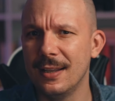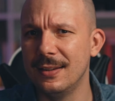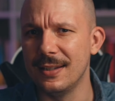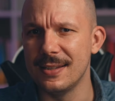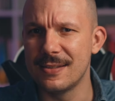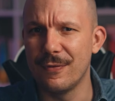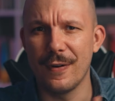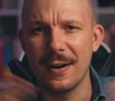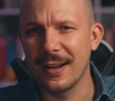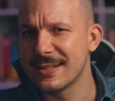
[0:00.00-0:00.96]
these
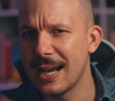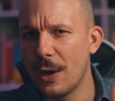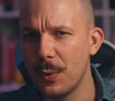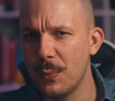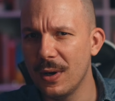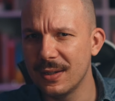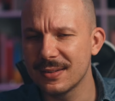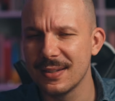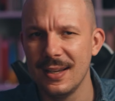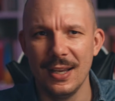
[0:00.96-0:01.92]
Vargas how we want.